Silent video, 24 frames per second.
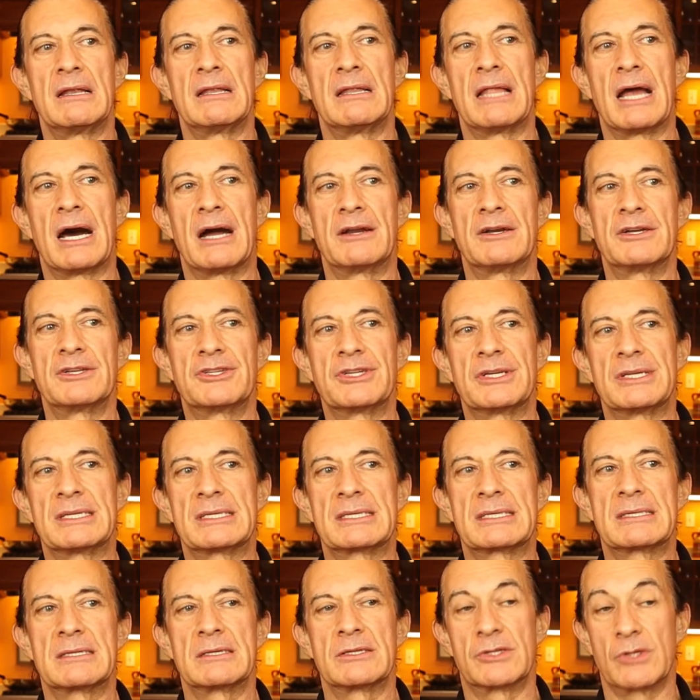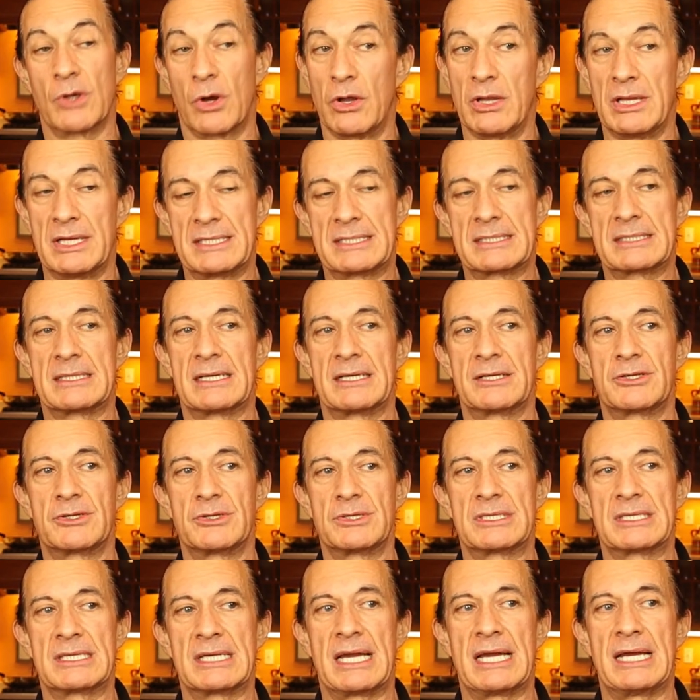largest, tallest, I
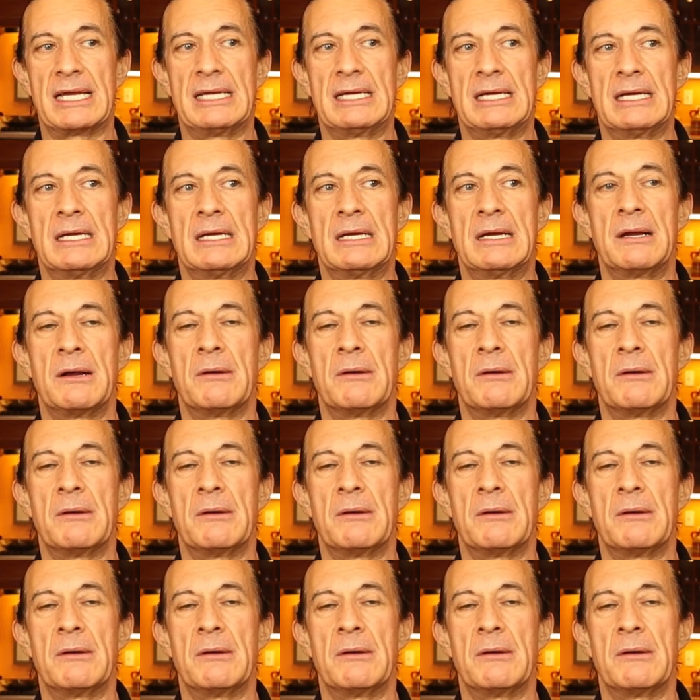should say,